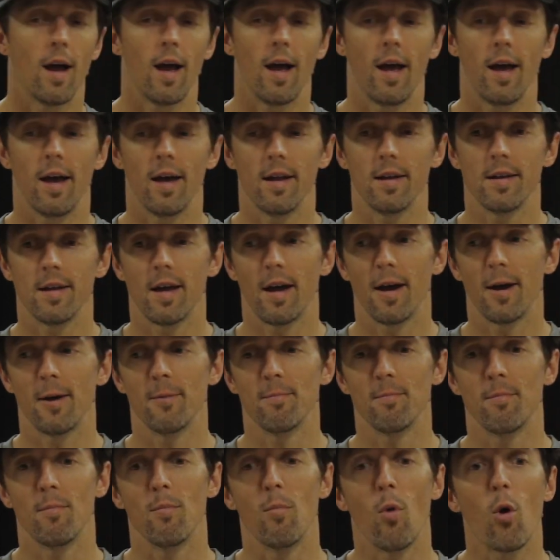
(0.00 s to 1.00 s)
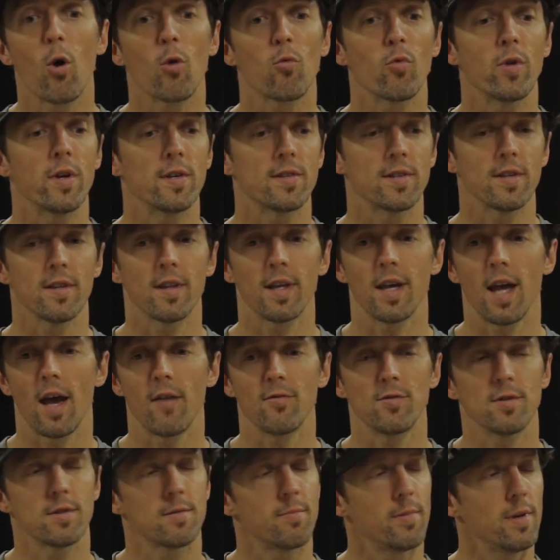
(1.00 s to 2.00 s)
And more recently,
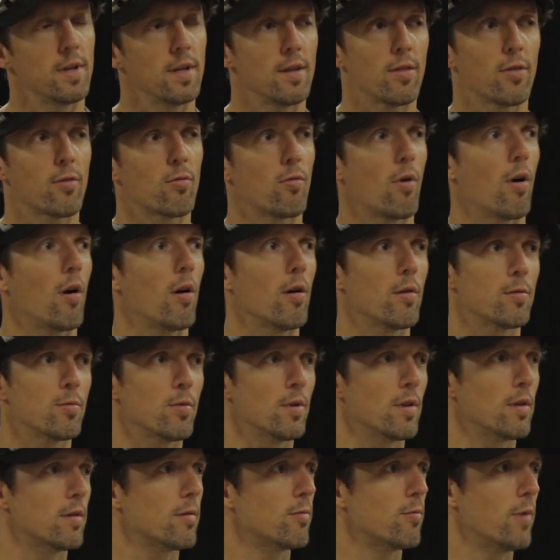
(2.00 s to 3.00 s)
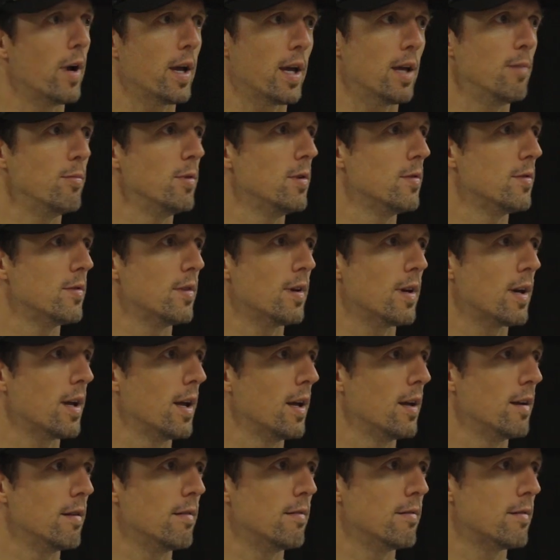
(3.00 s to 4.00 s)
I've just been enthralled with reggae music
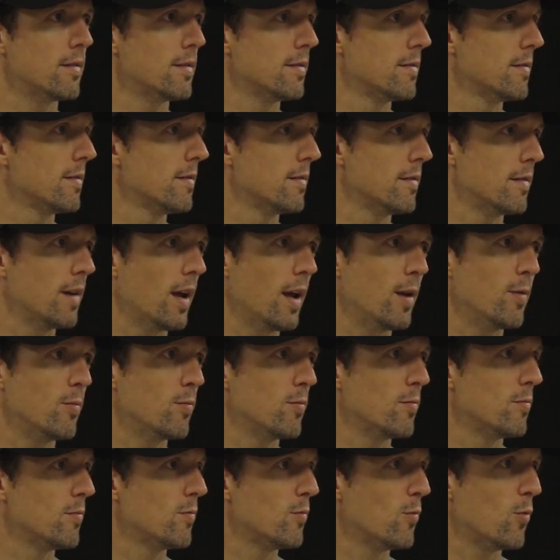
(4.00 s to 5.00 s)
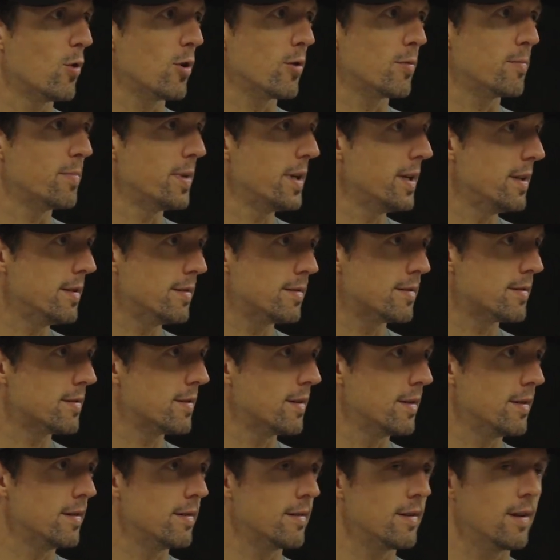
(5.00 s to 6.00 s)
and world
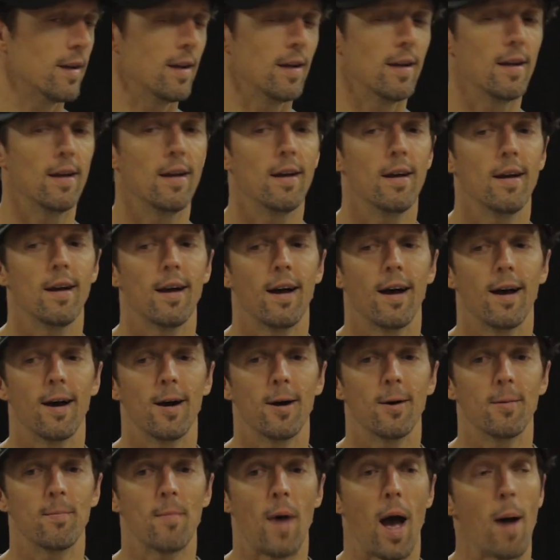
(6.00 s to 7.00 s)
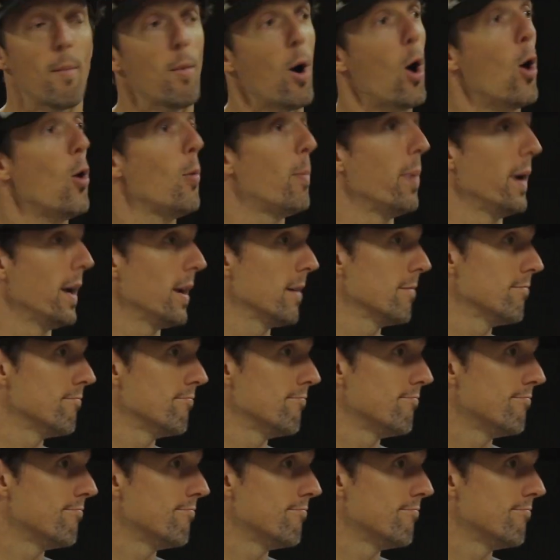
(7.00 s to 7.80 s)
beats. And I'm hoping